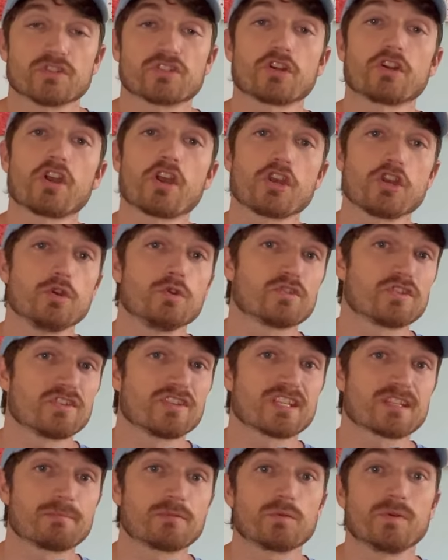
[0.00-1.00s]
he started using
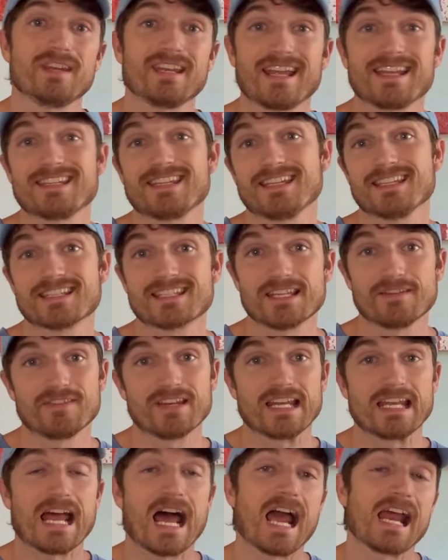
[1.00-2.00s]
this between
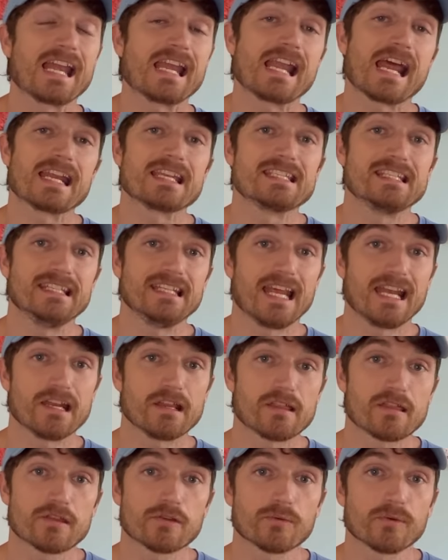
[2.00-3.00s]
1979 and
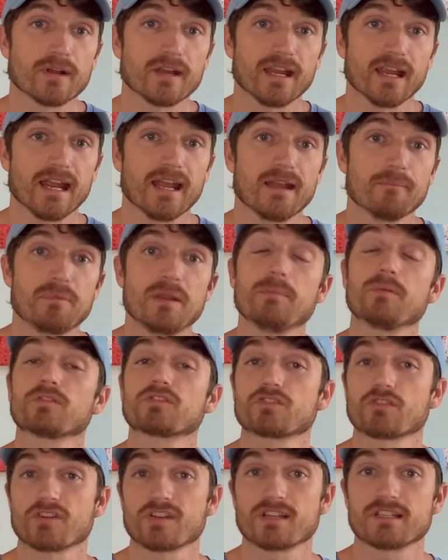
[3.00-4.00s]
1983, and people
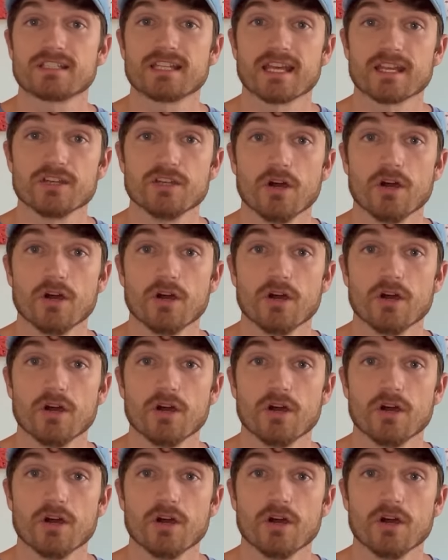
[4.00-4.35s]
started to take